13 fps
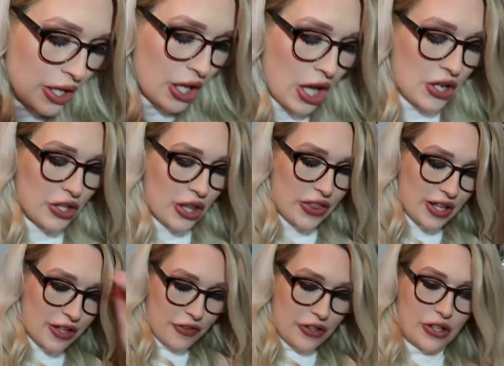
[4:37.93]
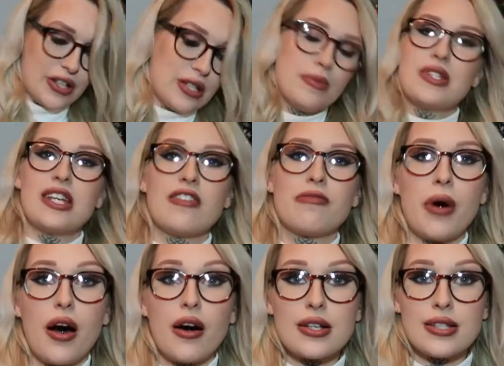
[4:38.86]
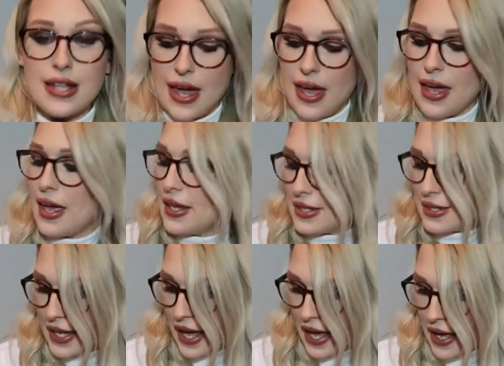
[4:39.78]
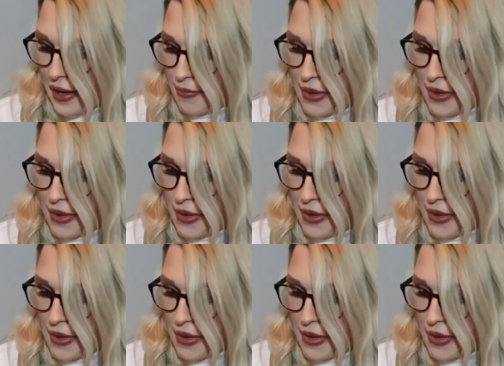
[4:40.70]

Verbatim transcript: another thing for the Christmas Eve box is a uh,